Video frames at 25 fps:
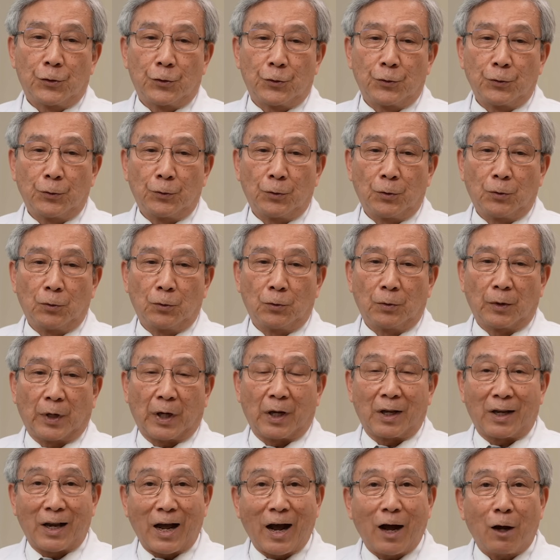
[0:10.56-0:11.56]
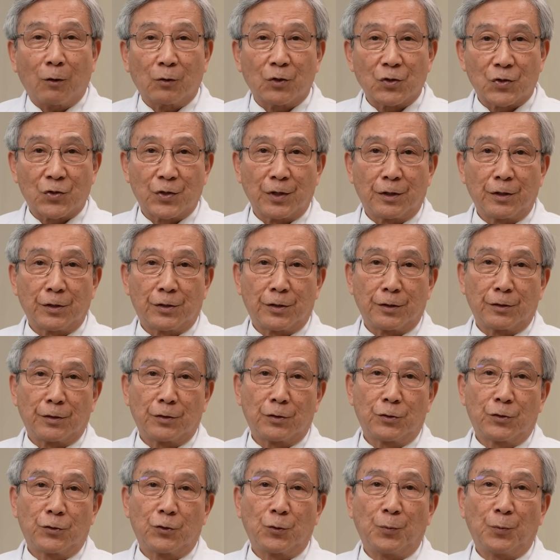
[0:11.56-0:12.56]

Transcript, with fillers: to allow the surgeon to